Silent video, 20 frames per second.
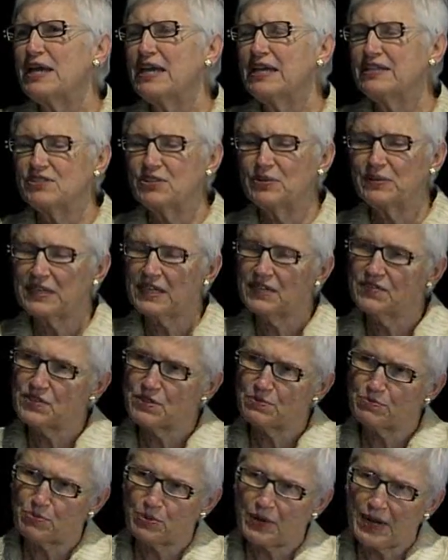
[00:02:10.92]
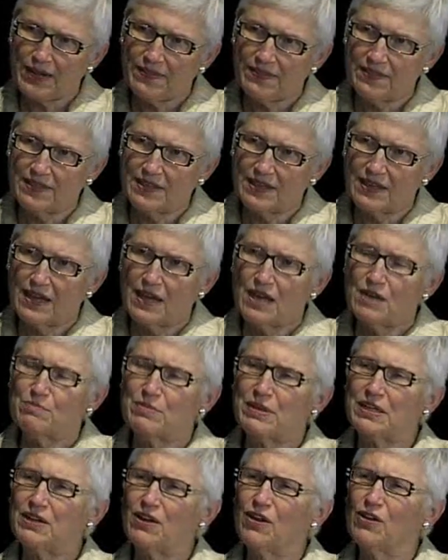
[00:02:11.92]
So it gives them breadth,
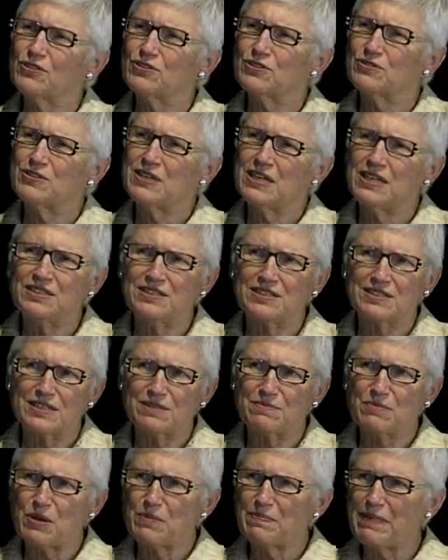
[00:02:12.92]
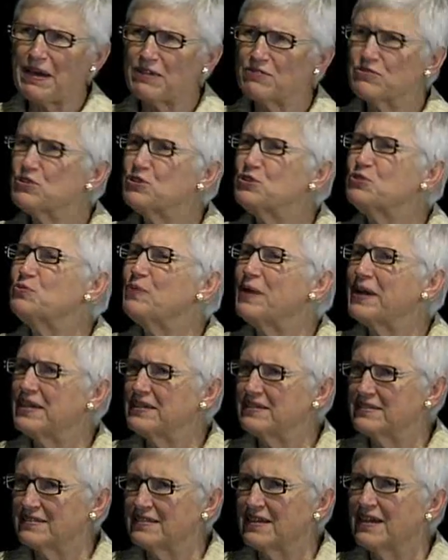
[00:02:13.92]
but it also teaches them about new
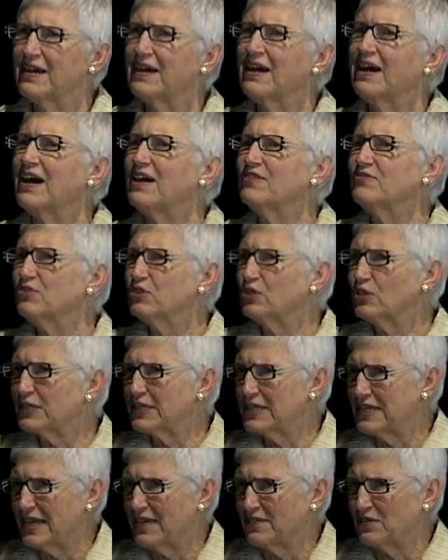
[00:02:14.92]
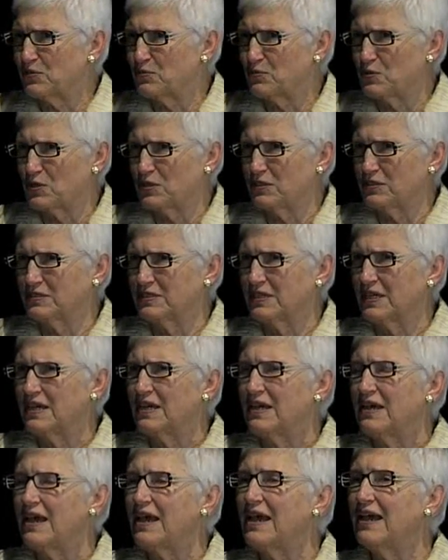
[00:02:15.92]
ways of looking at the world.
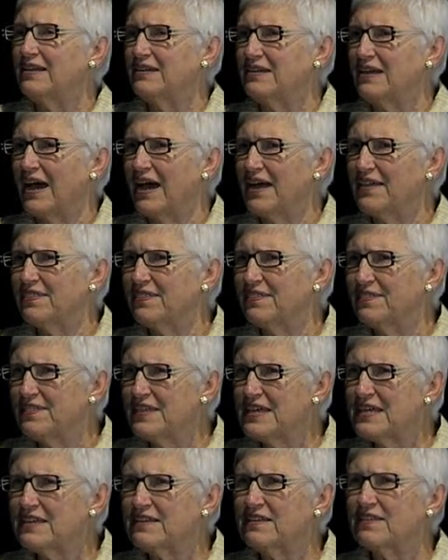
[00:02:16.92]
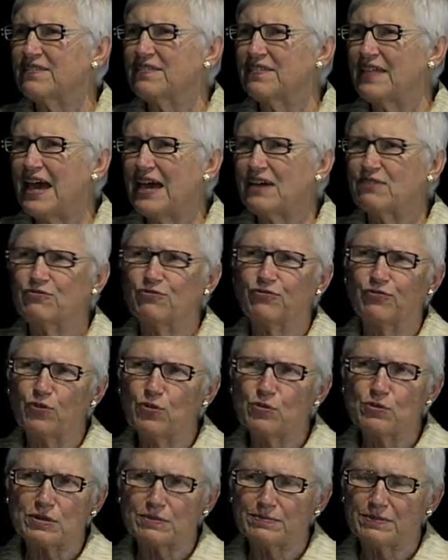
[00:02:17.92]
And I think that
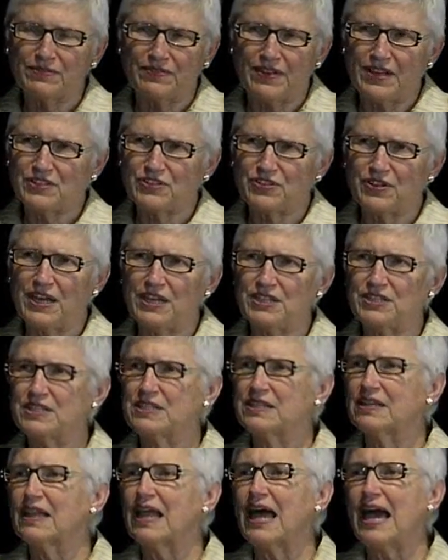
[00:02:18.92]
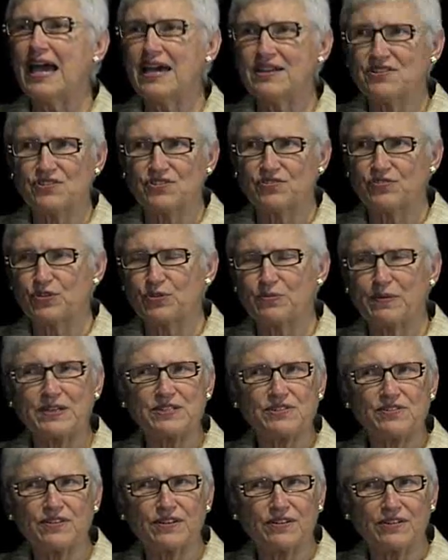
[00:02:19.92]
form of education lasts for the
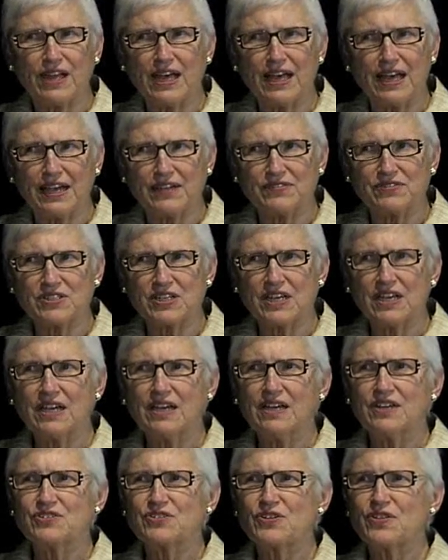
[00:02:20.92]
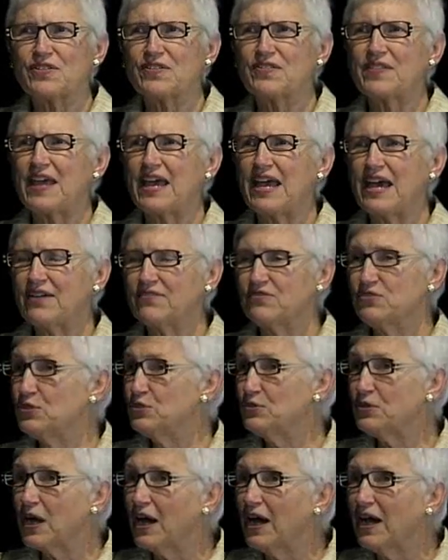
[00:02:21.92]
rest of their lives so that they have
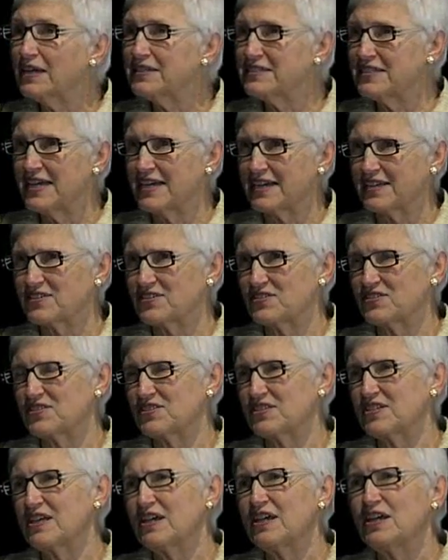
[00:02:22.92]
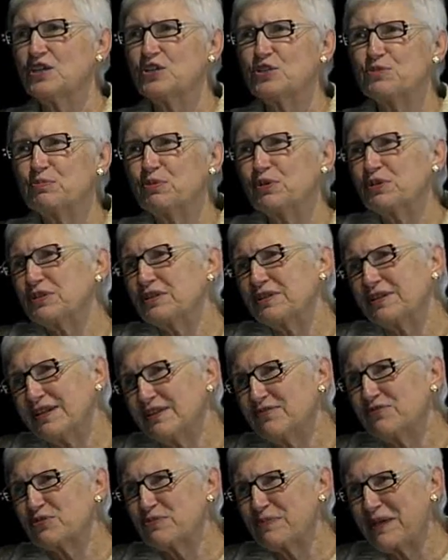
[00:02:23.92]
new contexts to put
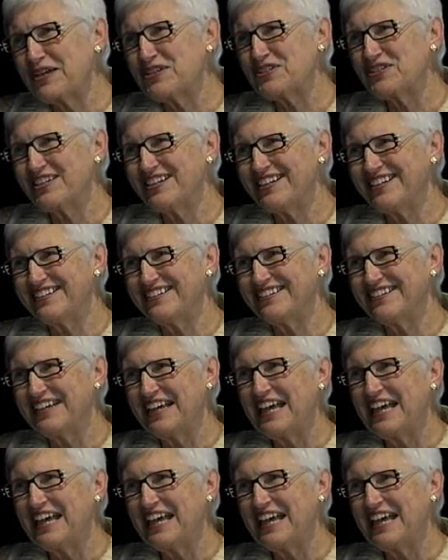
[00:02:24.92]
information in.